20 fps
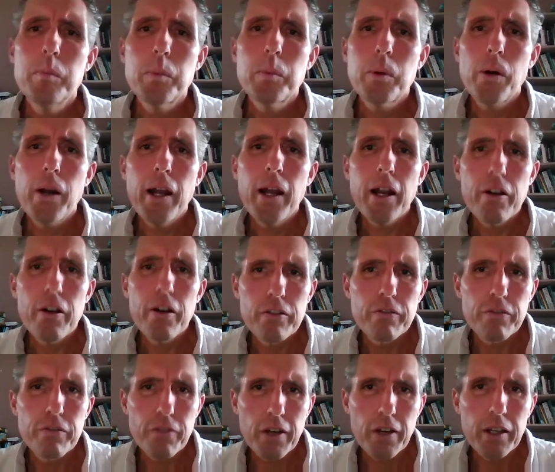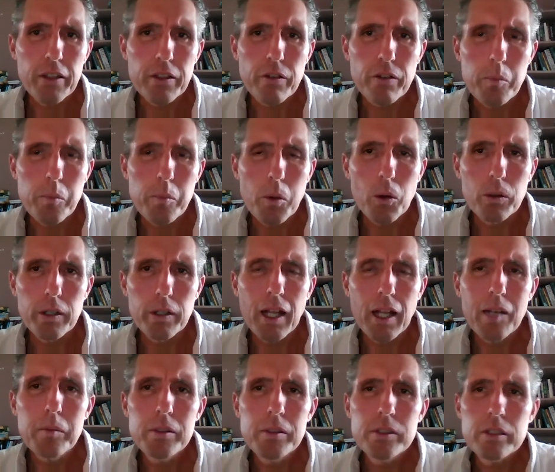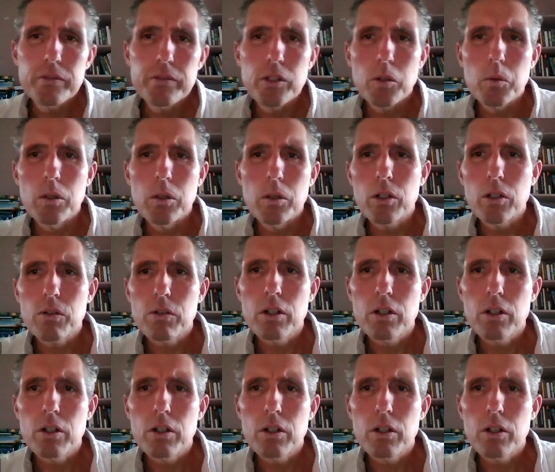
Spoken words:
prayer and faith are important elements of your work,